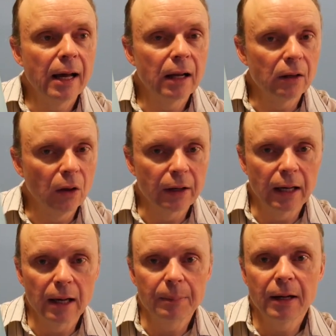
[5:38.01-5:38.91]

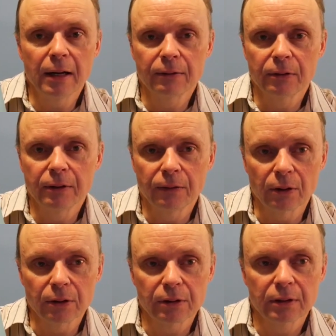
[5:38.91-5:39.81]
looking up every
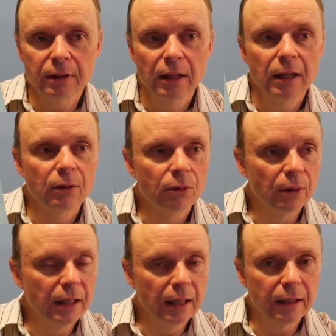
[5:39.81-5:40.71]
verse,
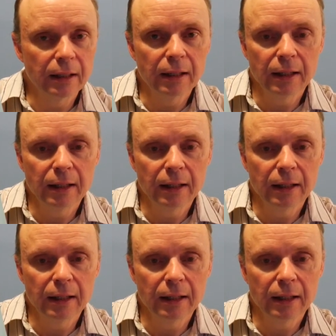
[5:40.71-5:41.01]
reading